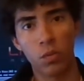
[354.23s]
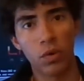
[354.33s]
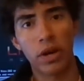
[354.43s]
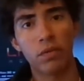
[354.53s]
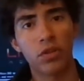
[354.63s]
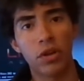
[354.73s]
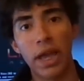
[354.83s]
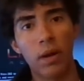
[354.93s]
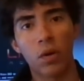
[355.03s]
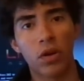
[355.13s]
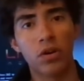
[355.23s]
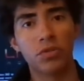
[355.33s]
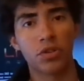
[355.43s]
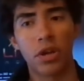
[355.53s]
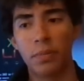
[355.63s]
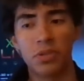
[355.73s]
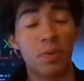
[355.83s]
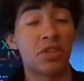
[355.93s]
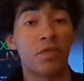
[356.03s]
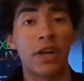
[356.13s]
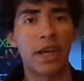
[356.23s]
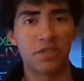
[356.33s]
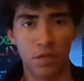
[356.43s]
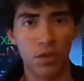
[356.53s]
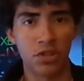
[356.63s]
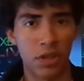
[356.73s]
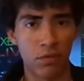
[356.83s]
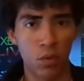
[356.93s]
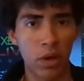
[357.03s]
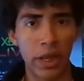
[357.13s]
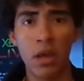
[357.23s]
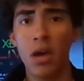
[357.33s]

whatever the error codes are going to be specified as for the 720.